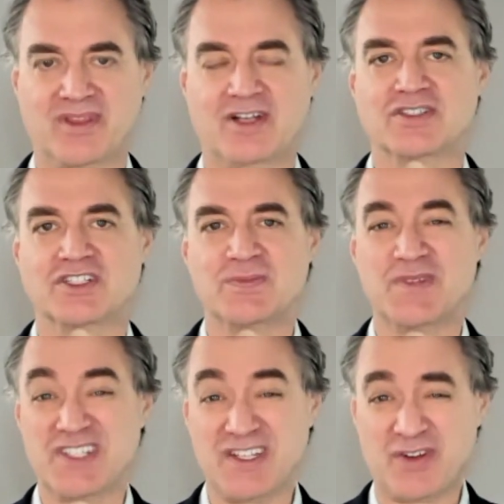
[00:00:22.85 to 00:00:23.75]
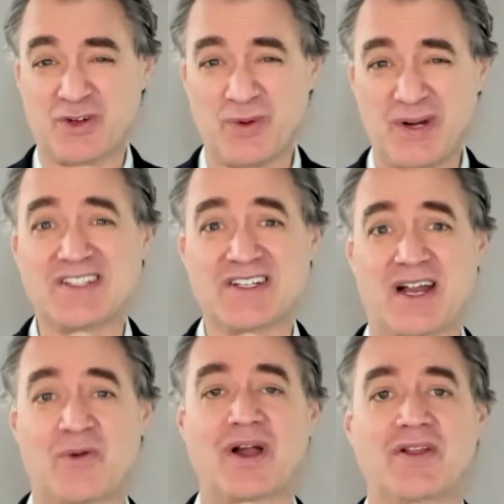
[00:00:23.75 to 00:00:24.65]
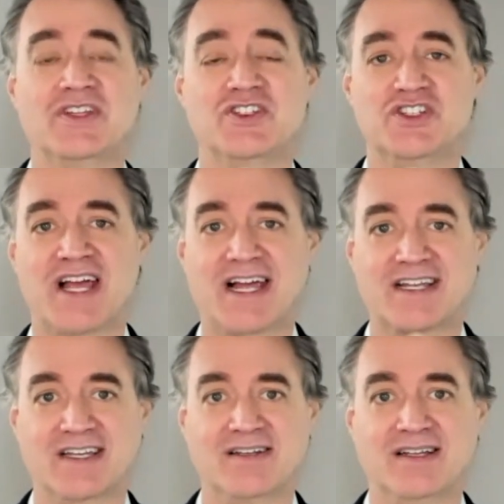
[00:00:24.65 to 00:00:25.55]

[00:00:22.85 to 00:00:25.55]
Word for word: There's a specific reason I wear this jacket,